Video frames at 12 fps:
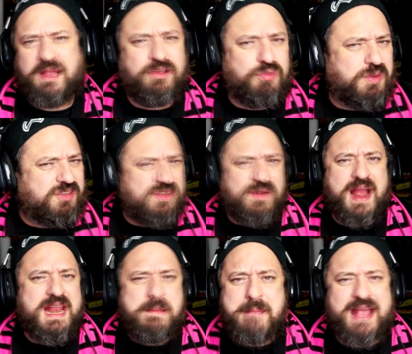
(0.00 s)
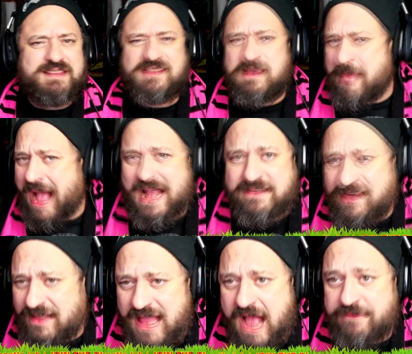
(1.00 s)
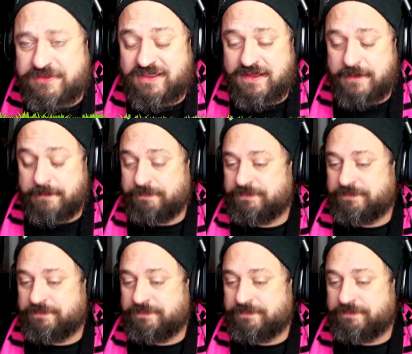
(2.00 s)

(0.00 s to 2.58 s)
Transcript: Because was there any Messi magic left?